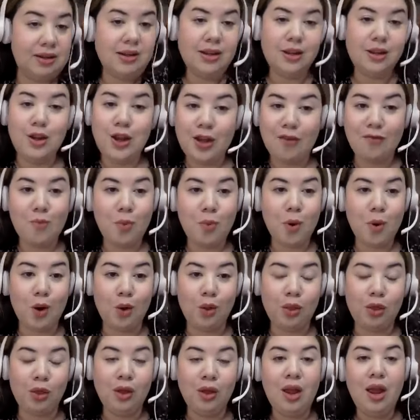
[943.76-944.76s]
Yeah. Until you give
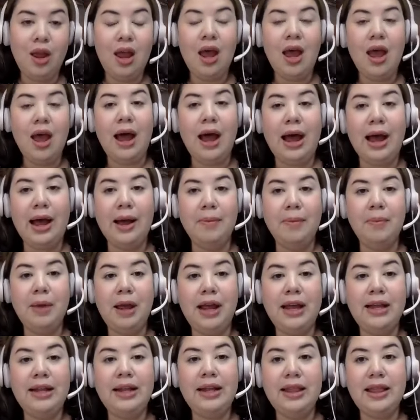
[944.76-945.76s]
birth.
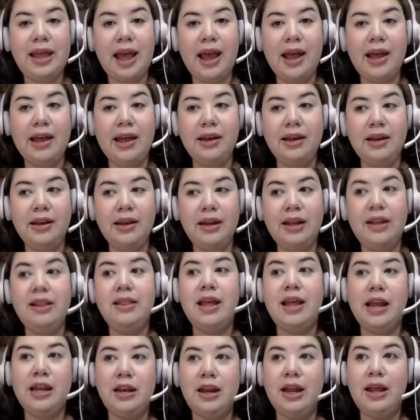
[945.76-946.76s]
And then
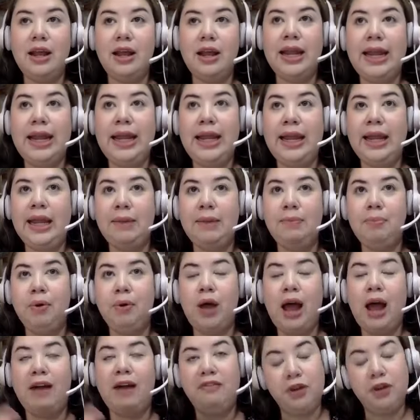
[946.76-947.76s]

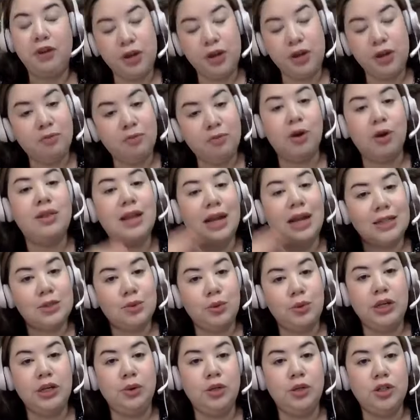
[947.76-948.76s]
info after you give birth,
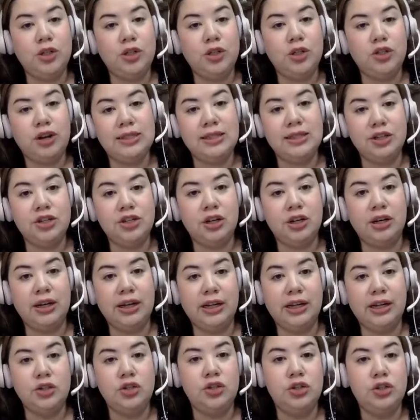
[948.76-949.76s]
that's when you would
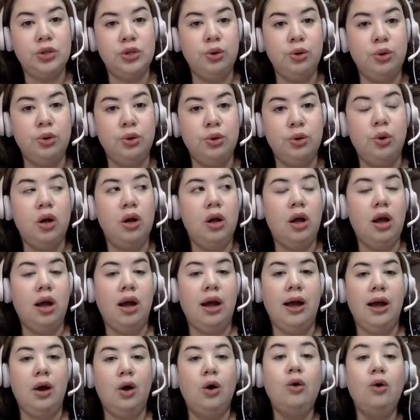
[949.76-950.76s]
transition into.
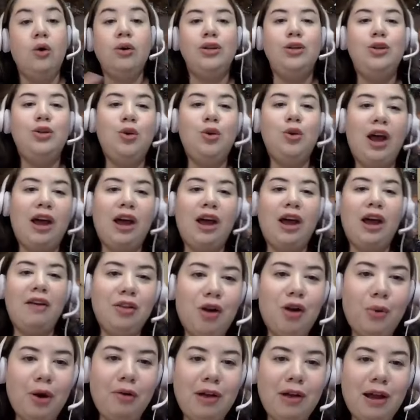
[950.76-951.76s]
You do have
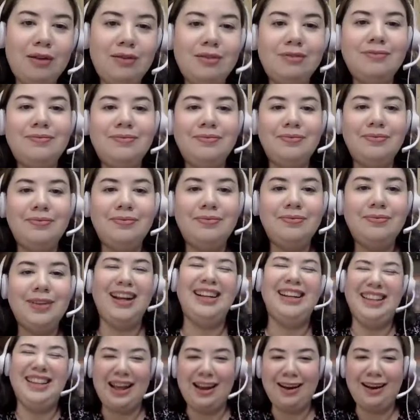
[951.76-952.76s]
it the wrong way around.
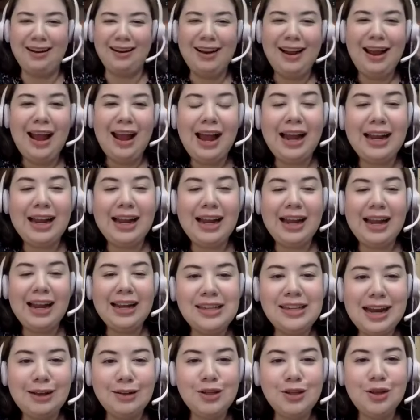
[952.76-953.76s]
There, I
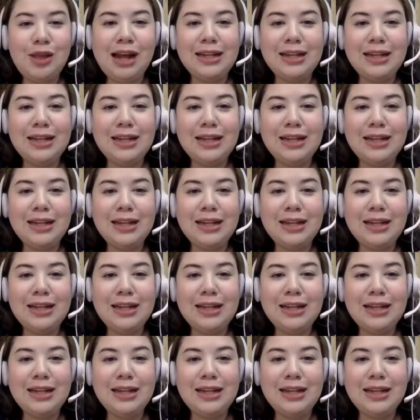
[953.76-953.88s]
can see now.